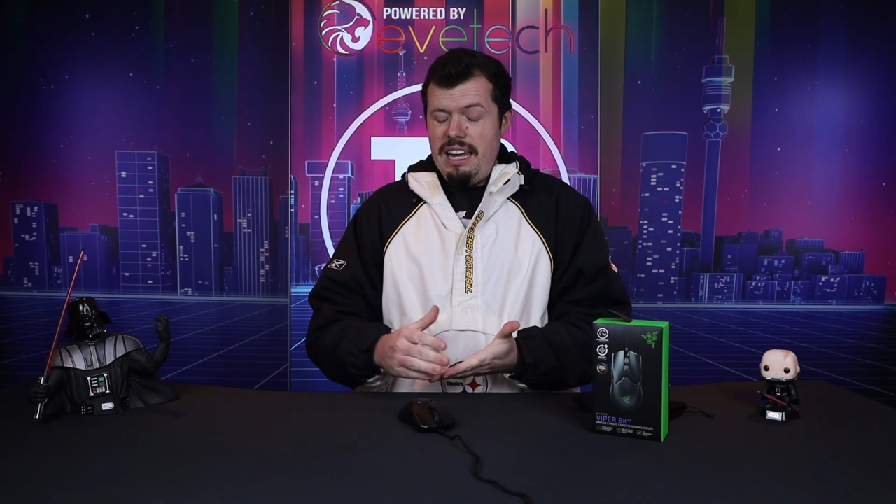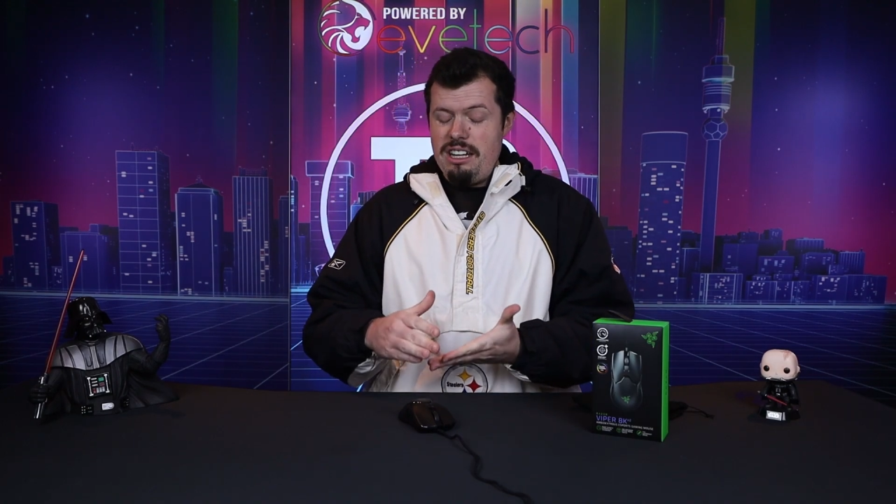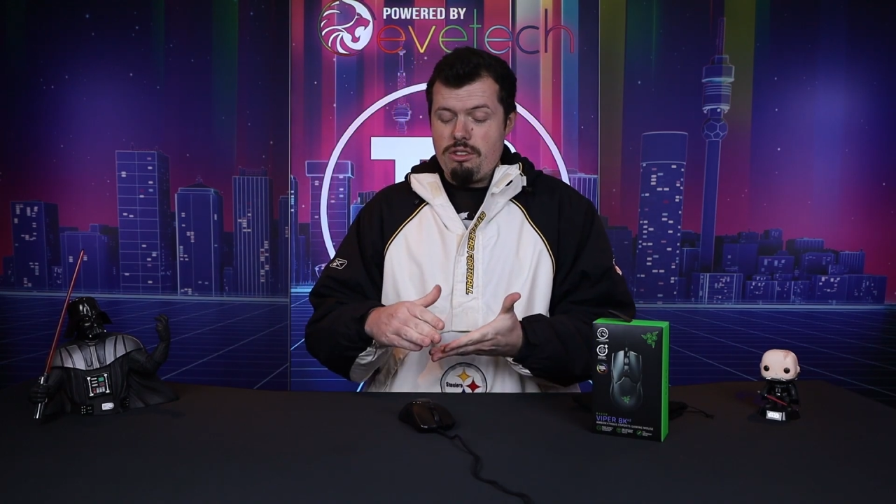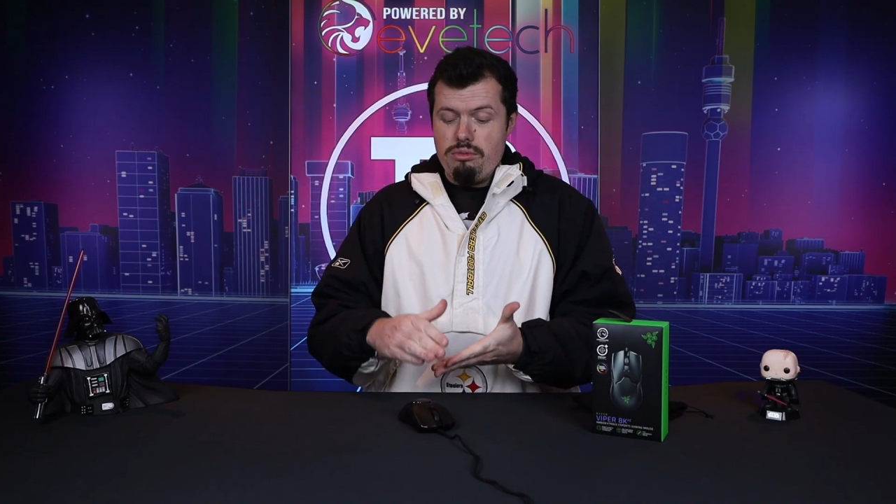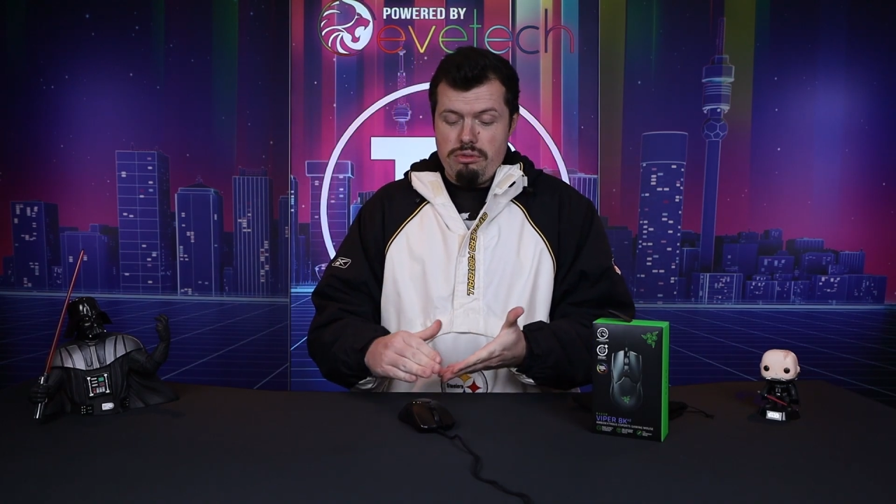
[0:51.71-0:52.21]

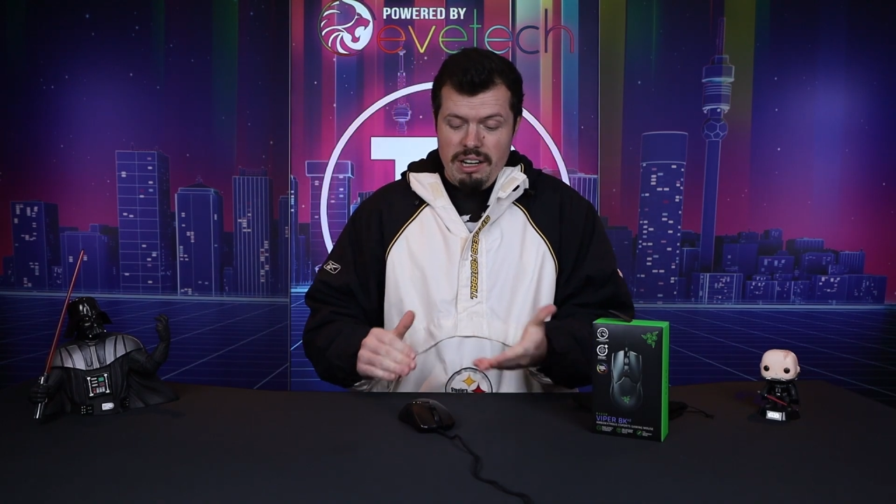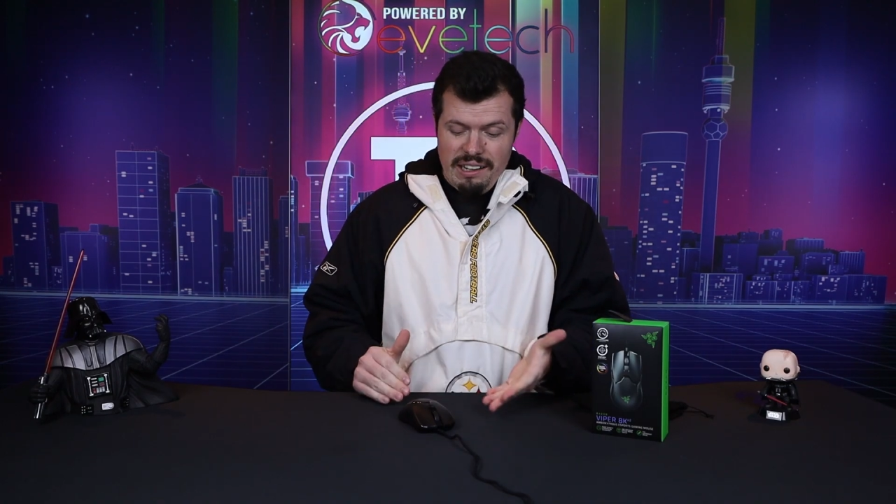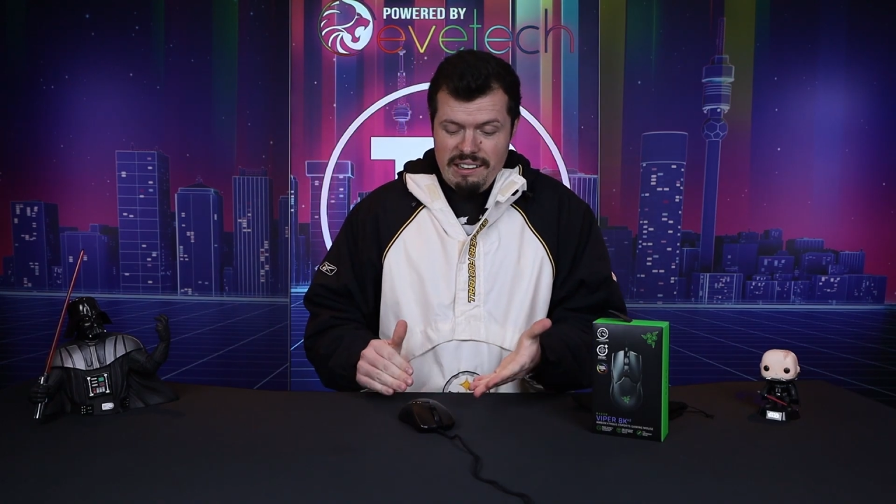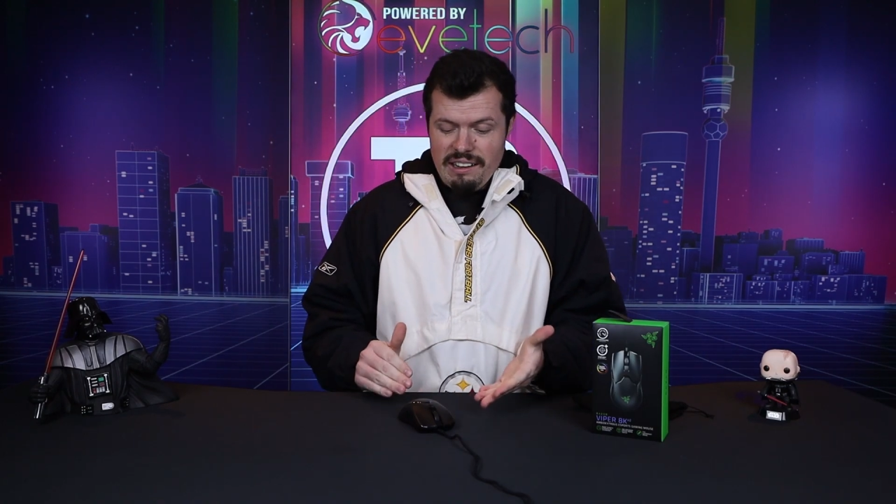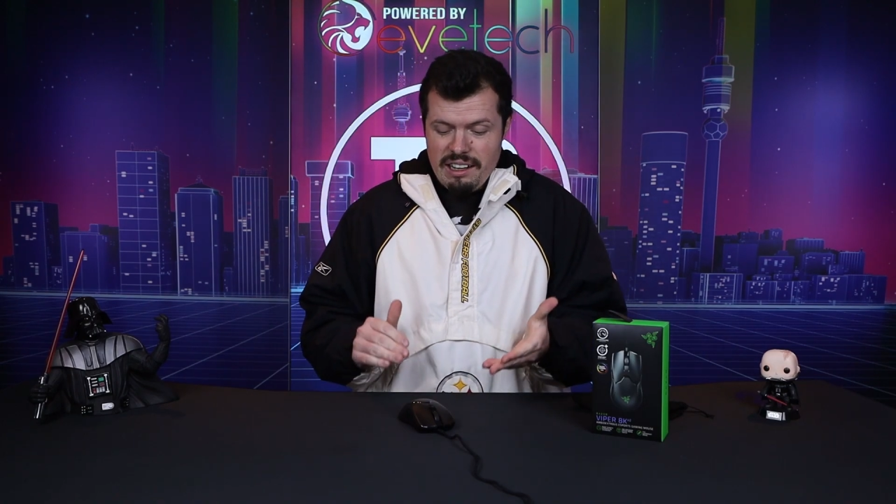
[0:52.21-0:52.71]
It's
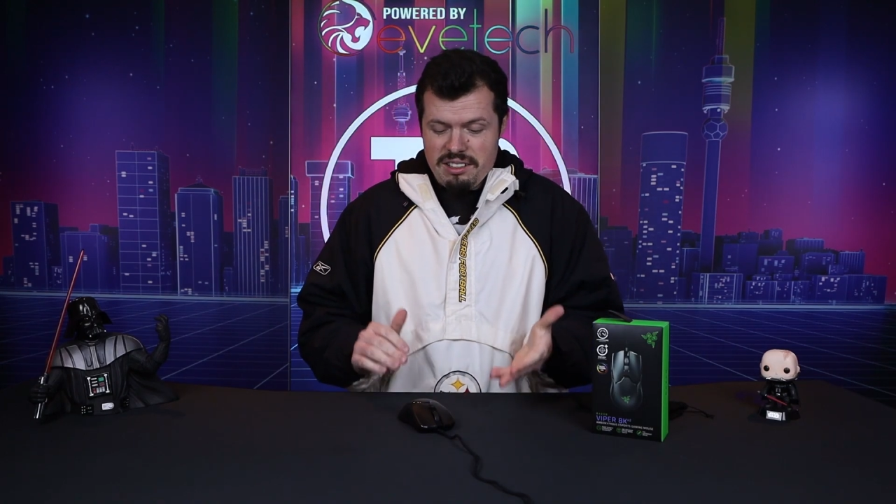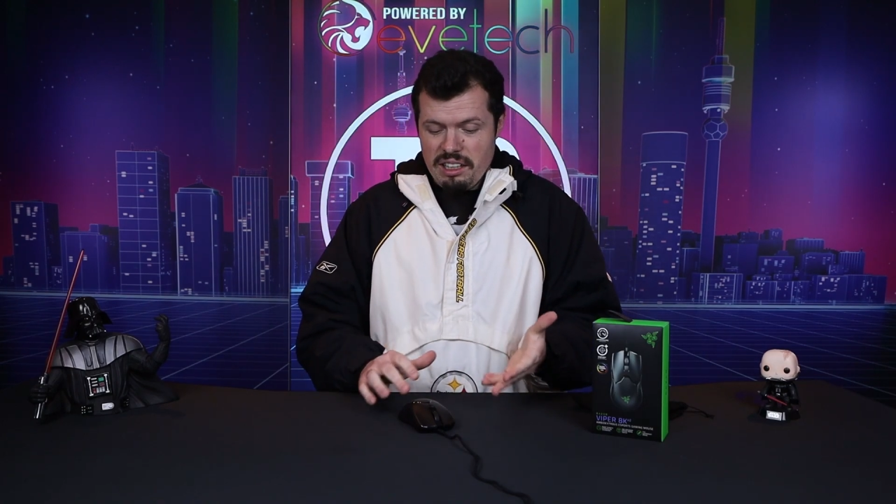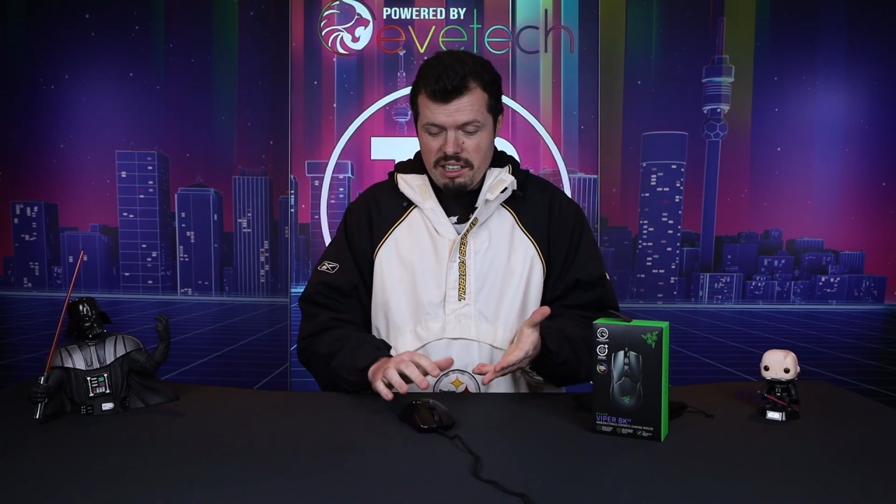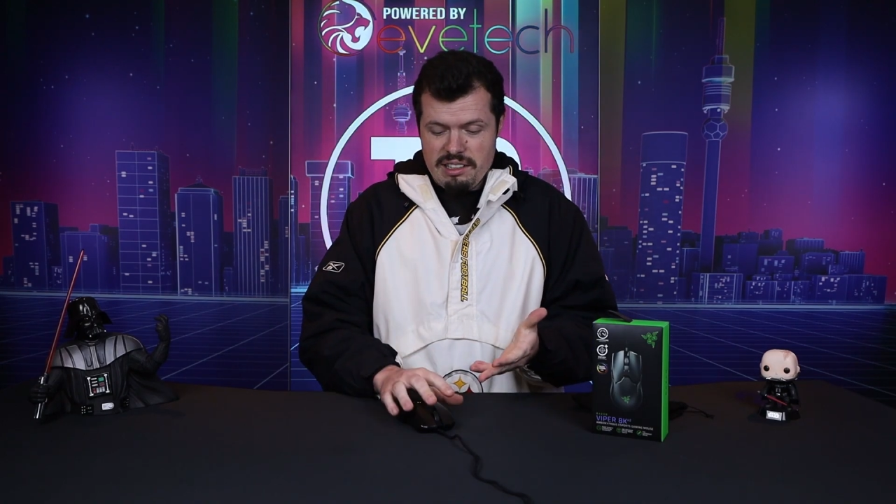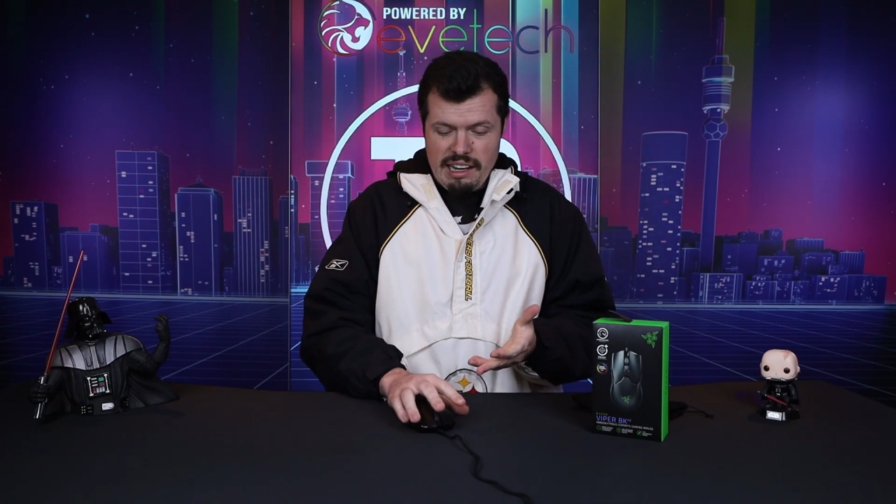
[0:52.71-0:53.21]
really nice
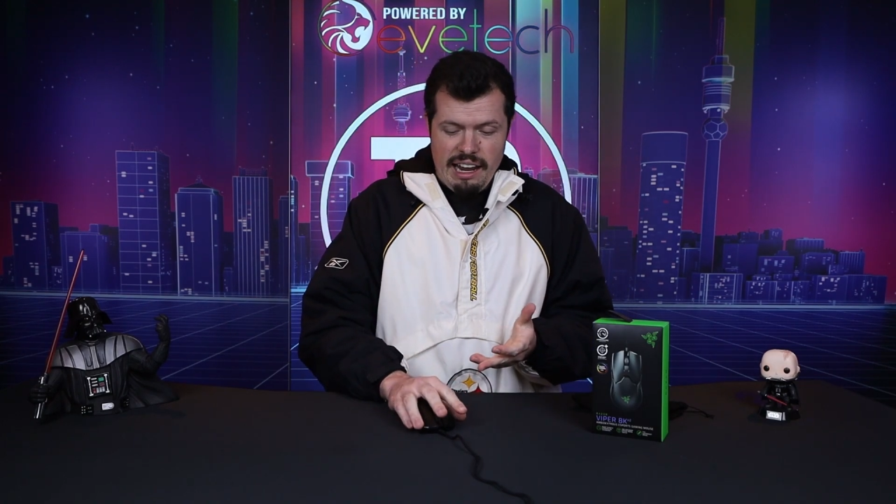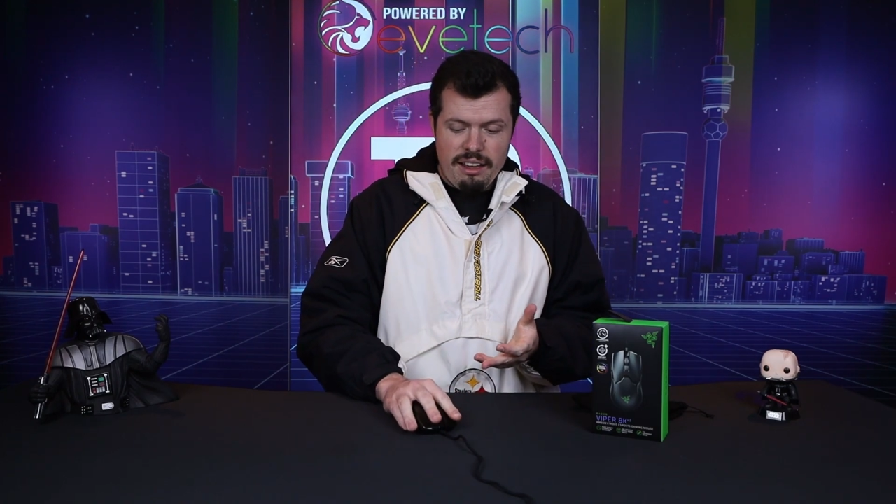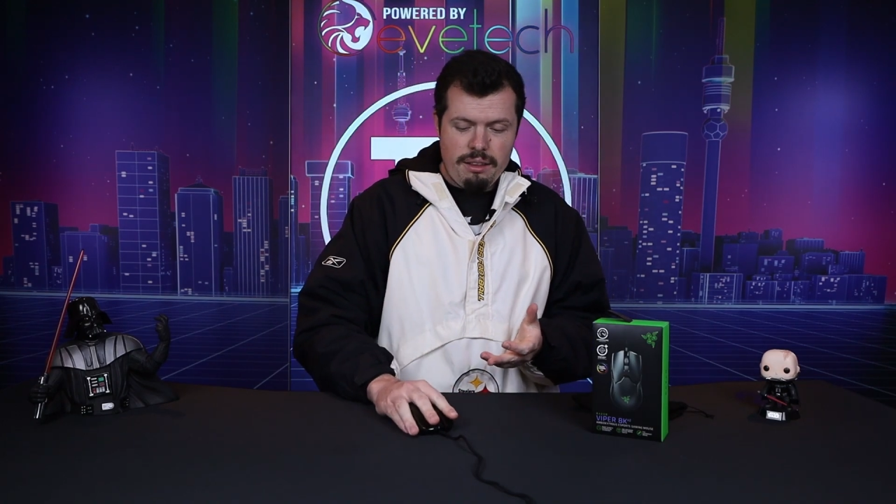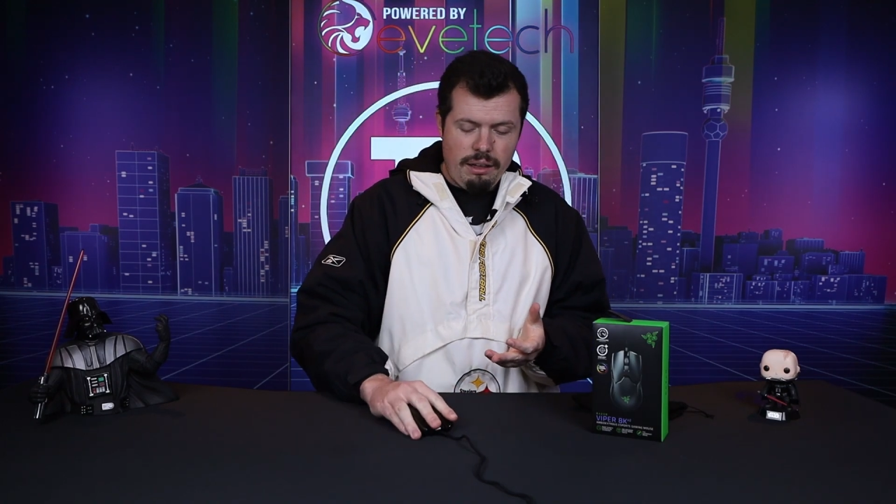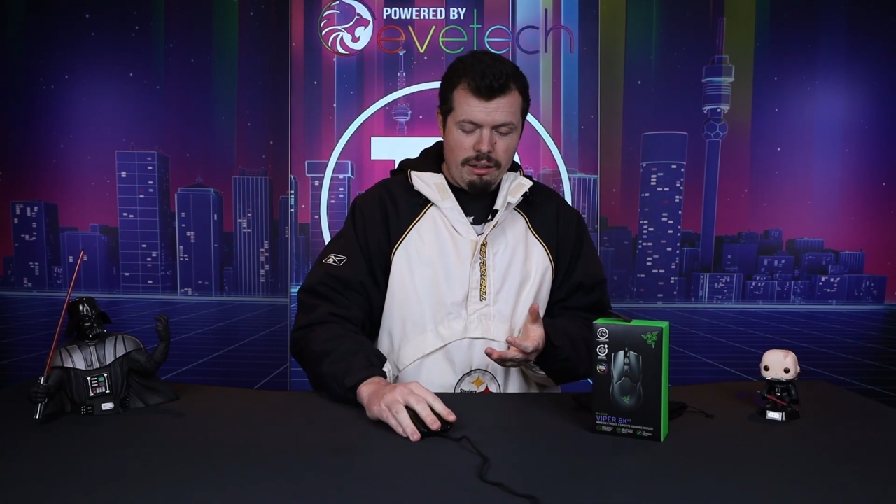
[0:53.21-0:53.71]
in its
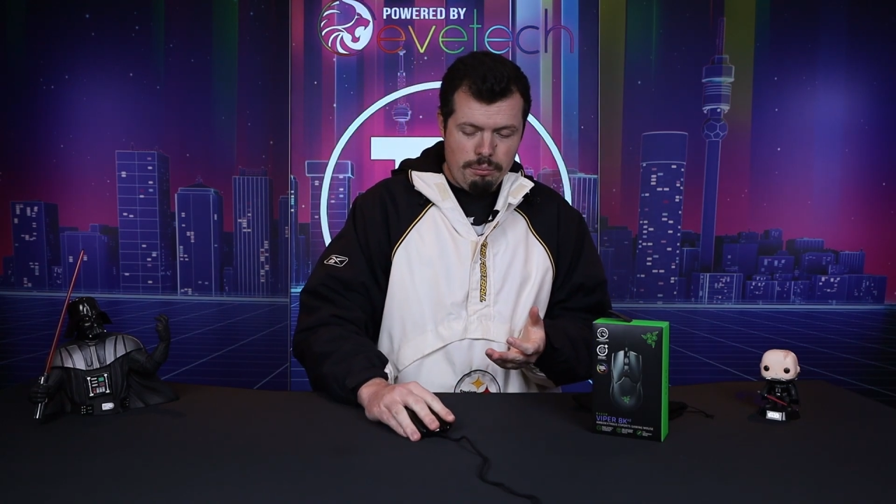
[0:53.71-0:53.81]
length.